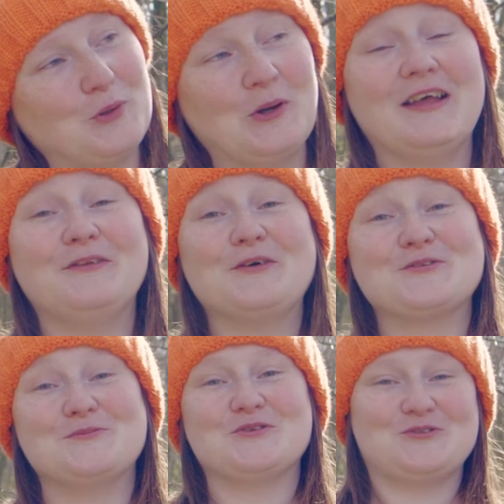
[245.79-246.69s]
but it
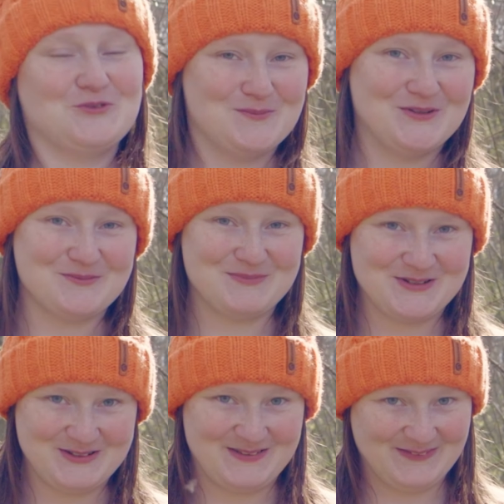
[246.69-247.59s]
looks almost normal
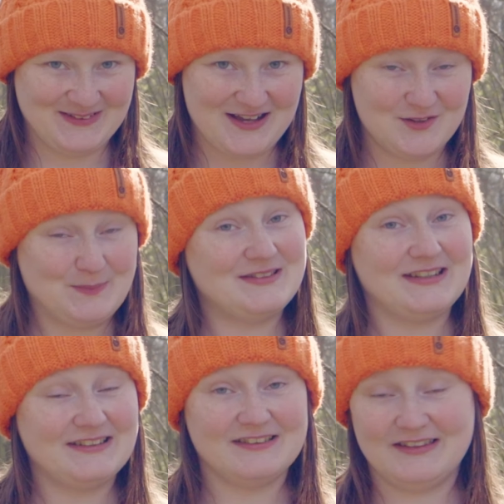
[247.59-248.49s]
compared to the other guys,
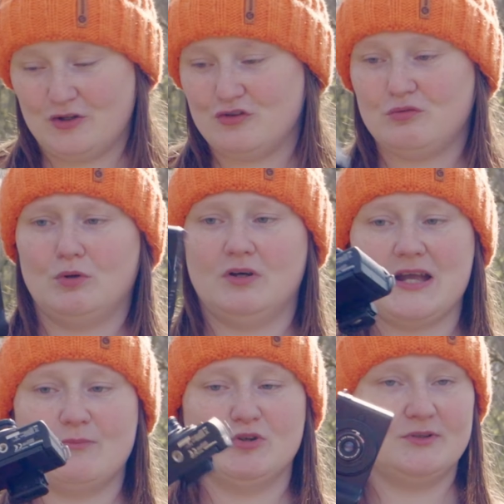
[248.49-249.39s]
particularly on smaller
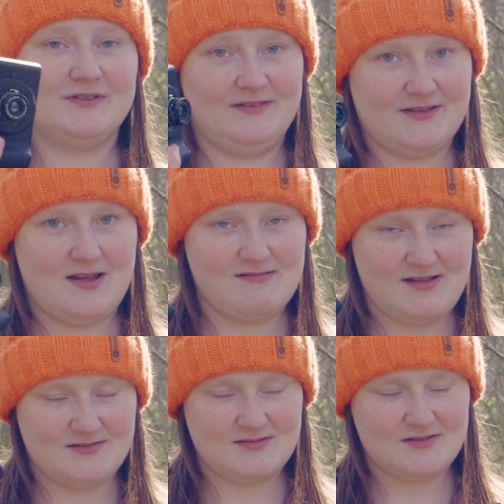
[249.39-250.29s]
camera bodies like this.